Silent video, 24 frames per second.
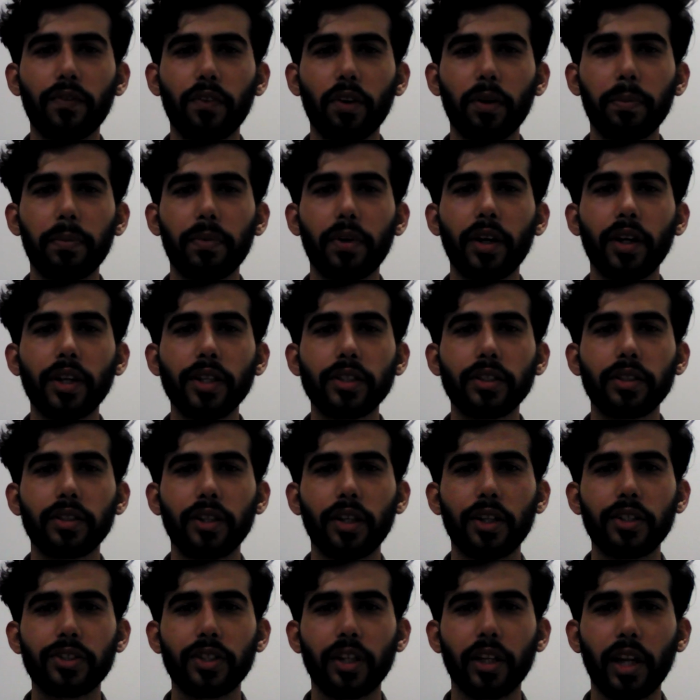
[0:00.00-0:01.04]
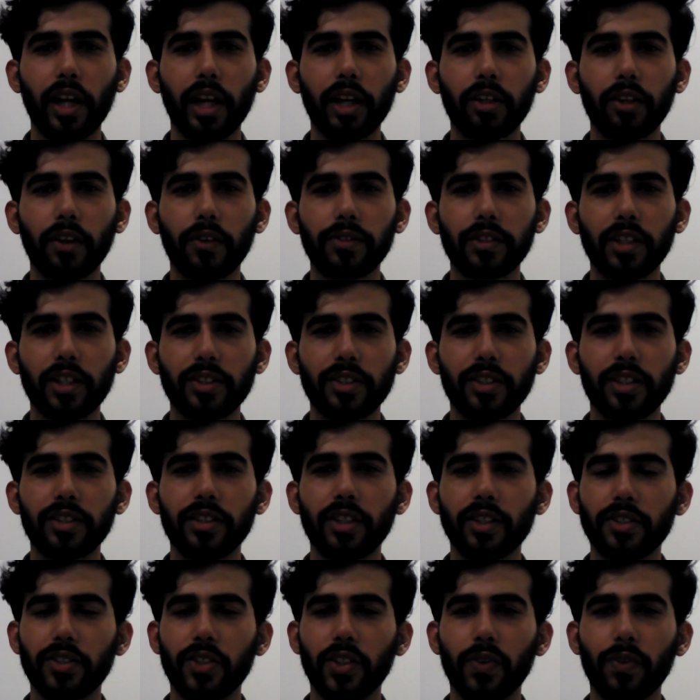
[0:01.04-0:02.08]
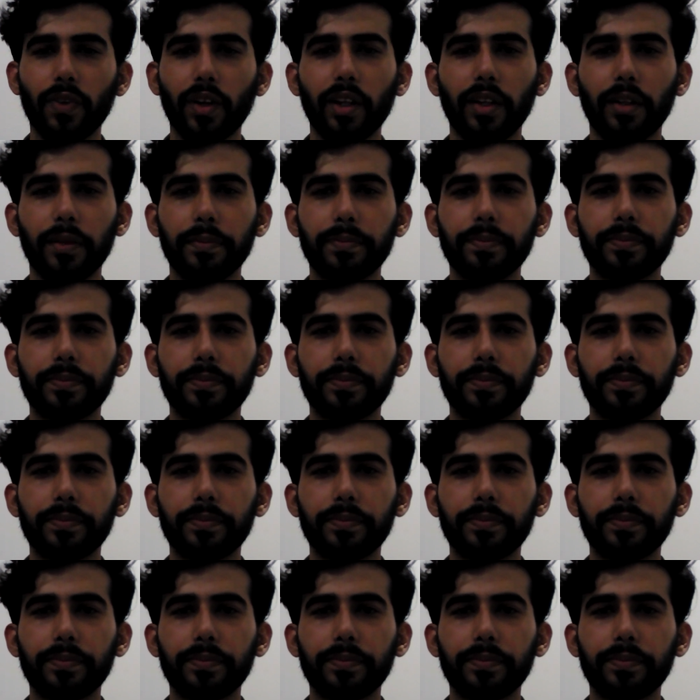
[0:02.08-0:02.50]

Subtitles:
from British Sedition Act of 1661.